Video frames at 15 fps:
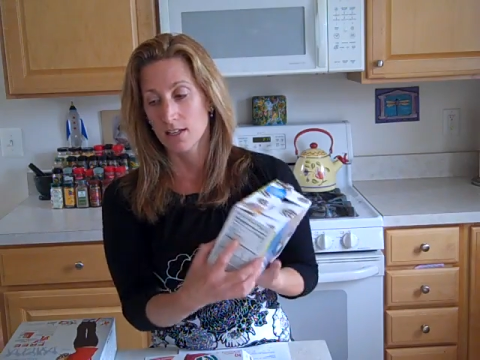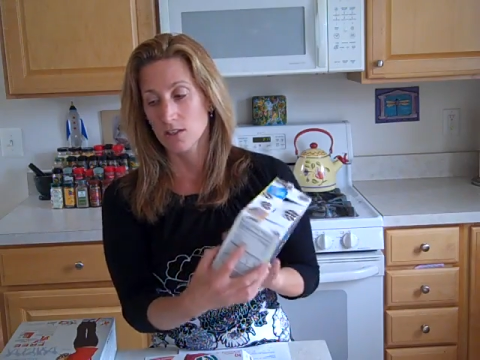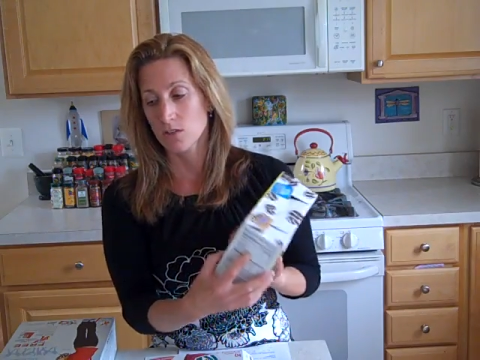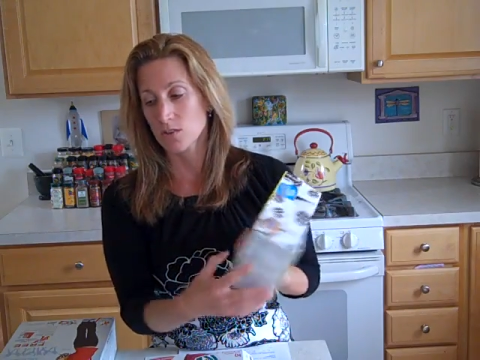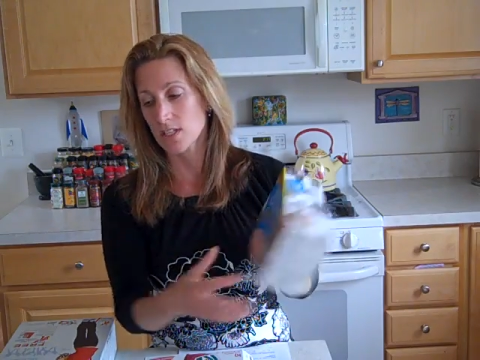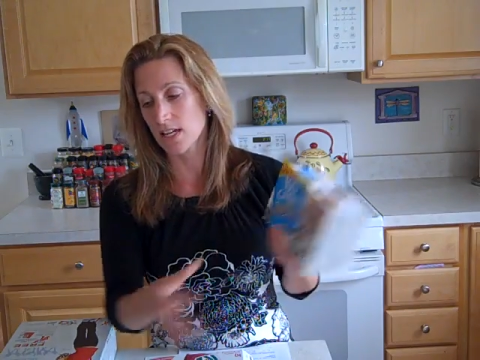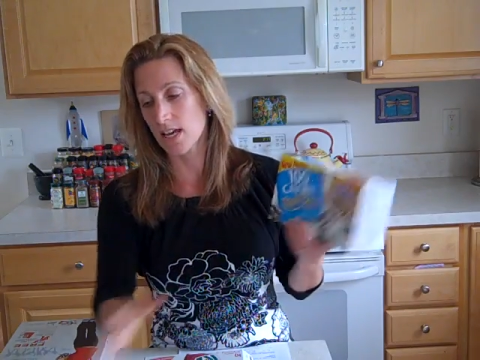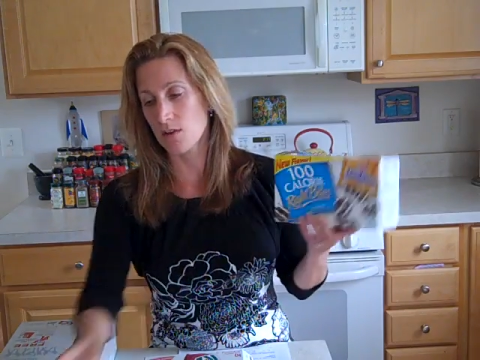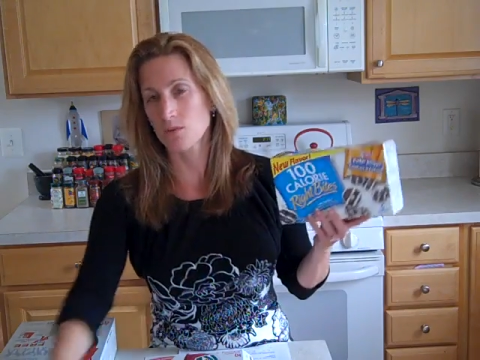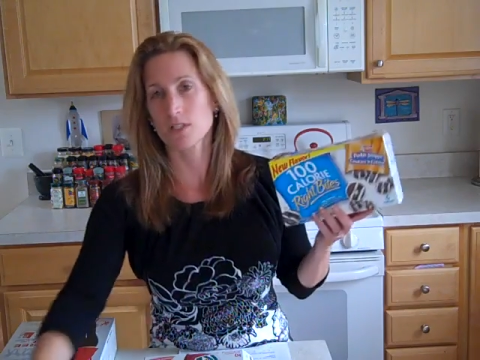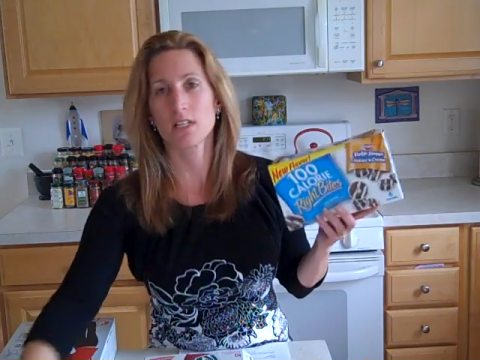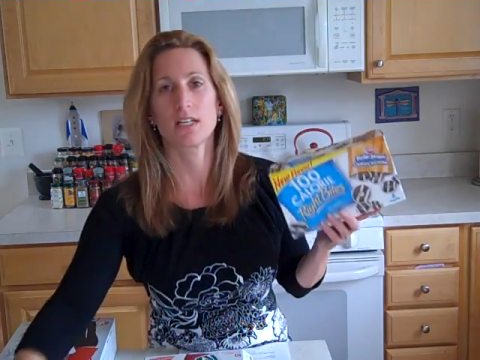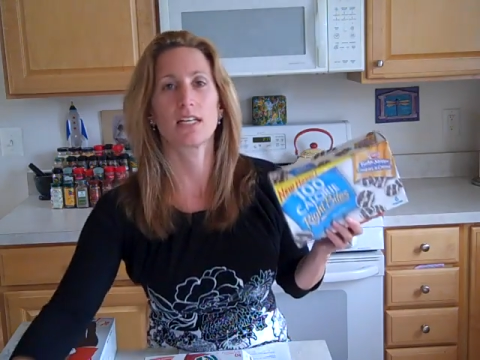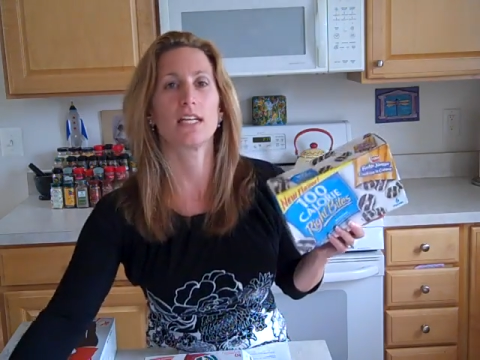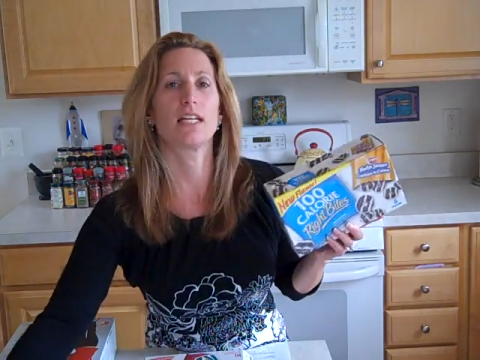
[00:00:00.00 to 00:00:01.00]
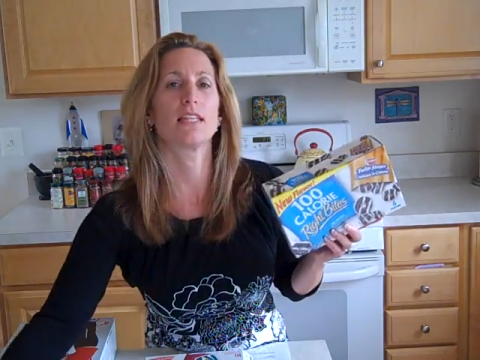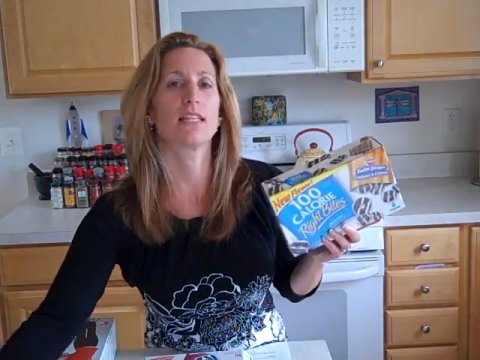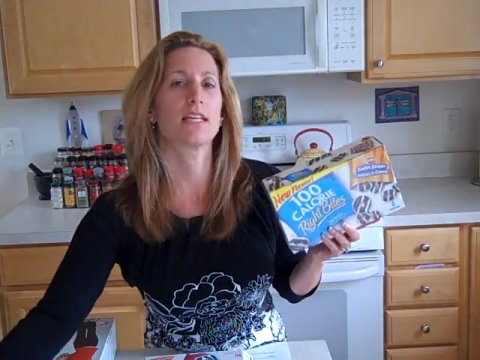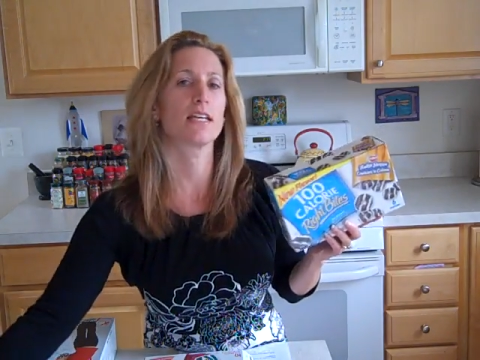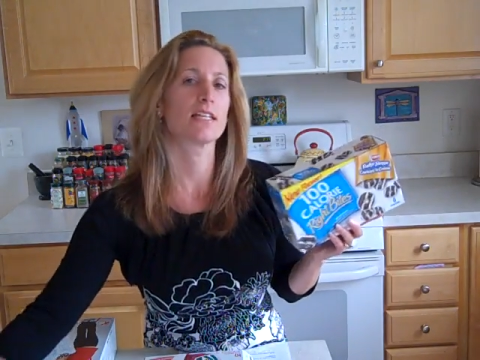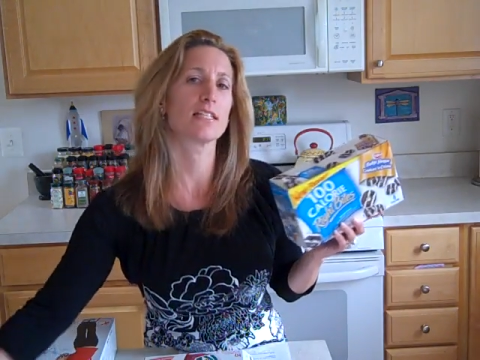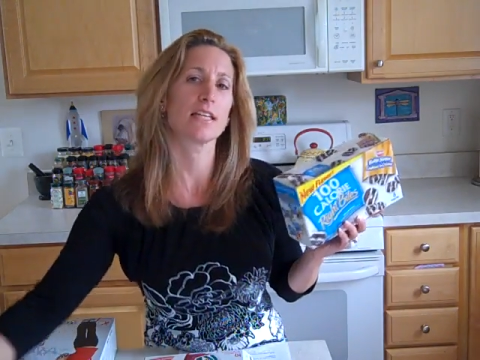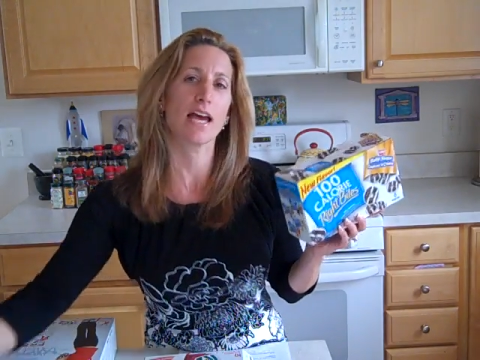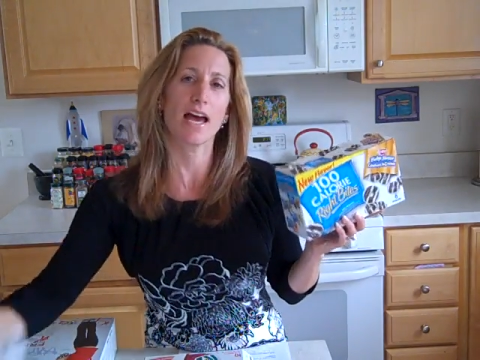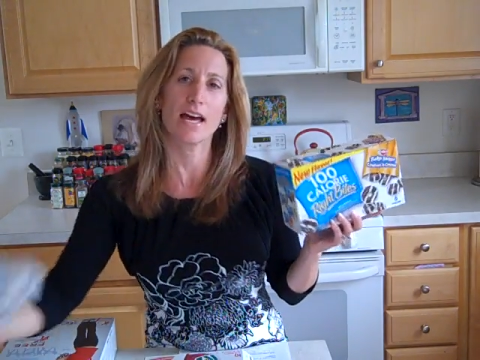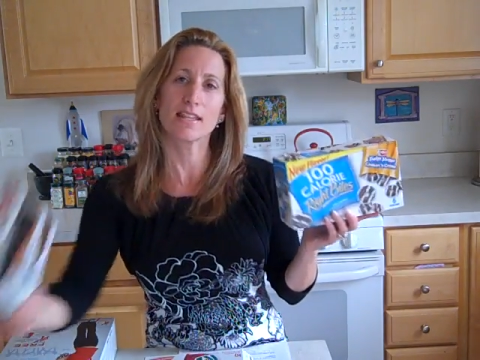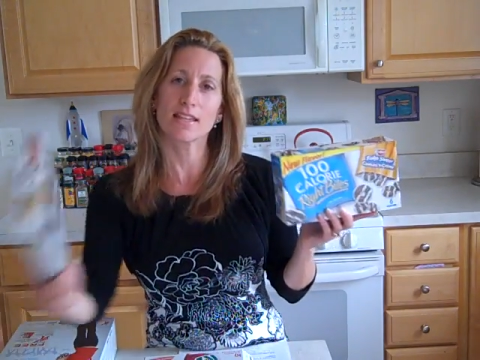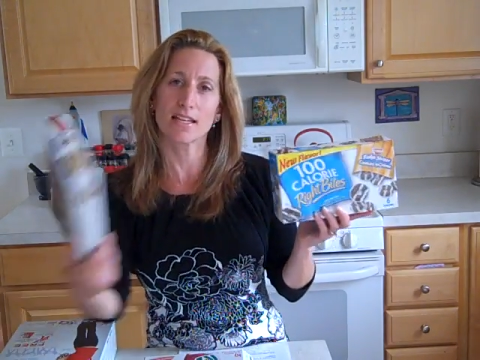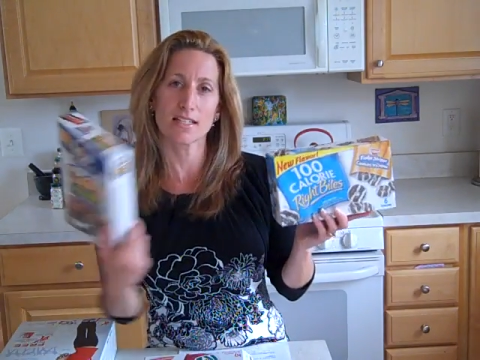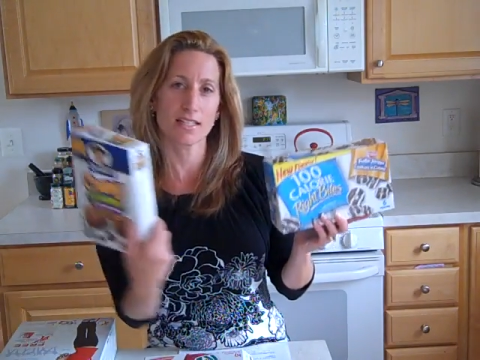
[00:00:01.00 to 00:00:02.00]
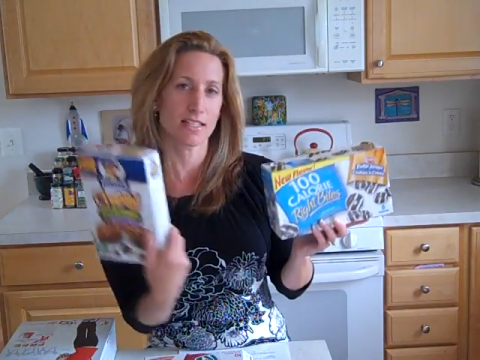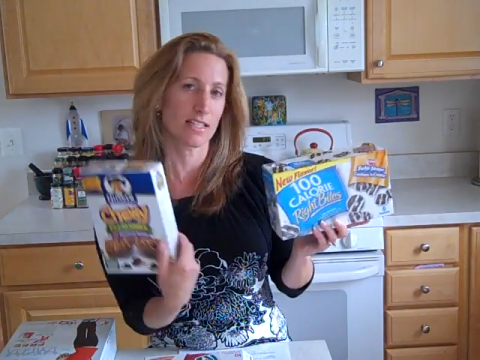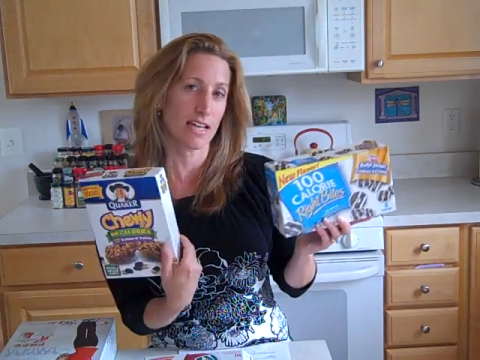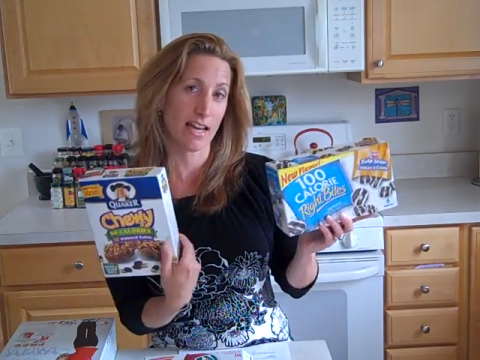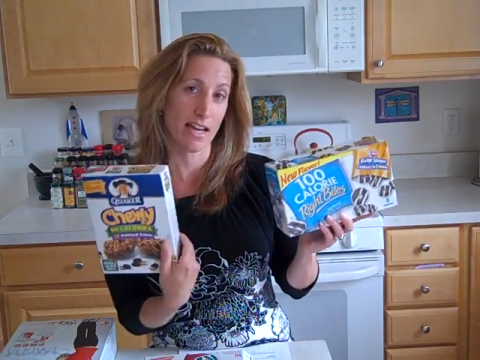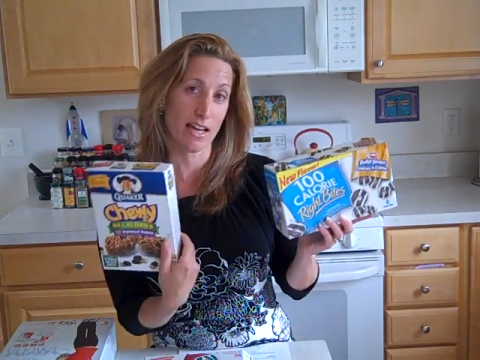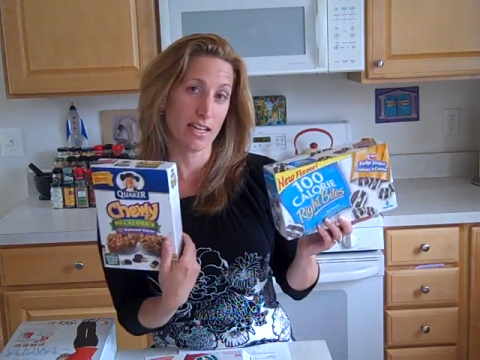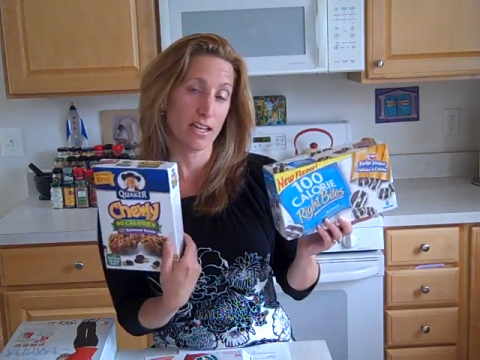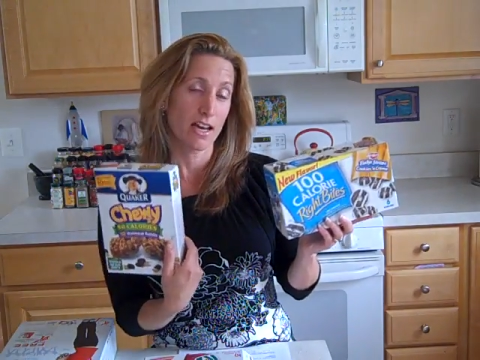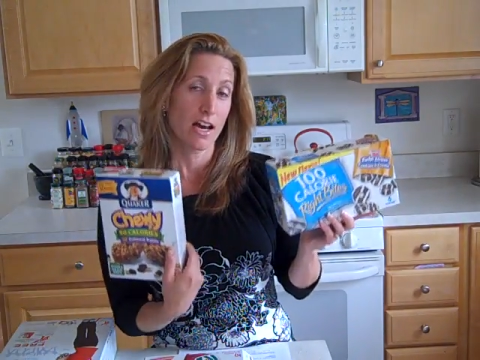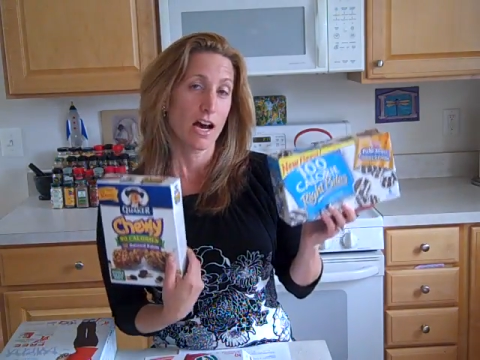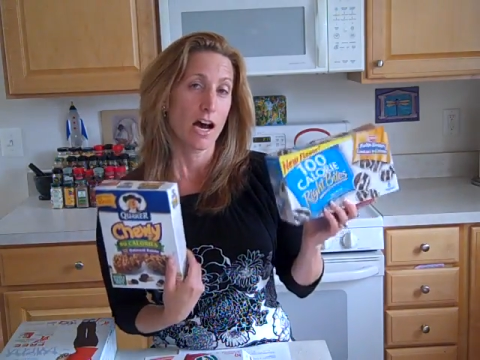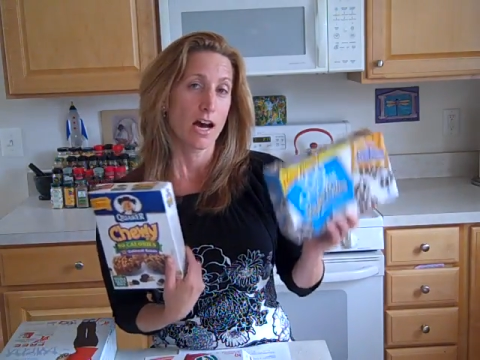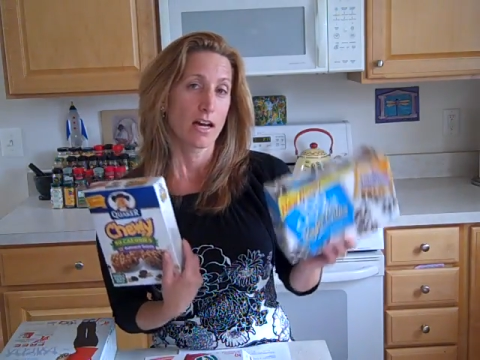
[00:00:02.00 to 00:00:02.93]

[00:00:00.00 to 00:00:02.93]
So say I was going to eat this and this a day,